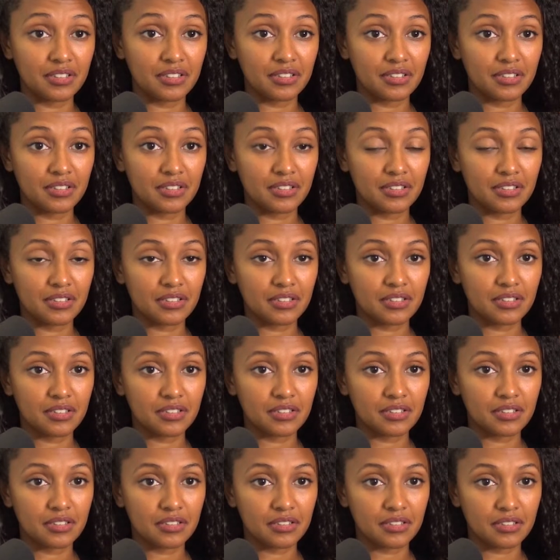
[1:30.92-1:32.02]

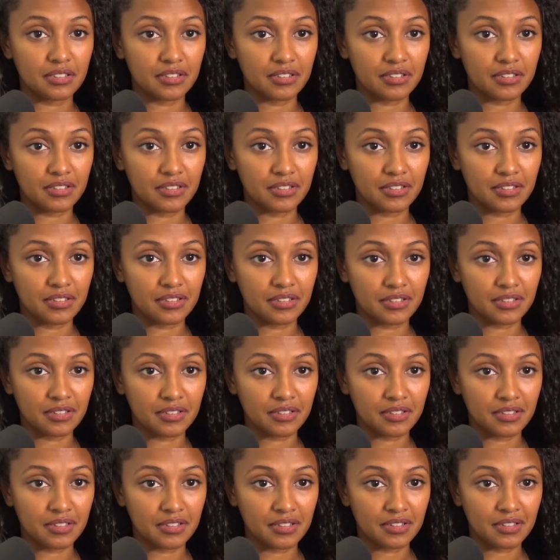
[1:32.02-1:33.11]

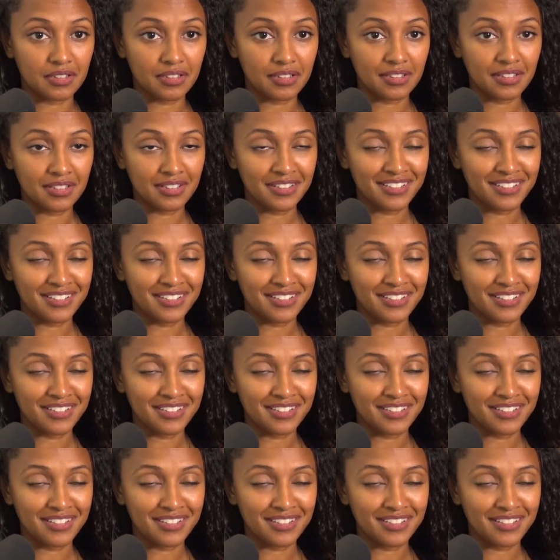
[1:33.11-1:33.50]
The person shown says nothing.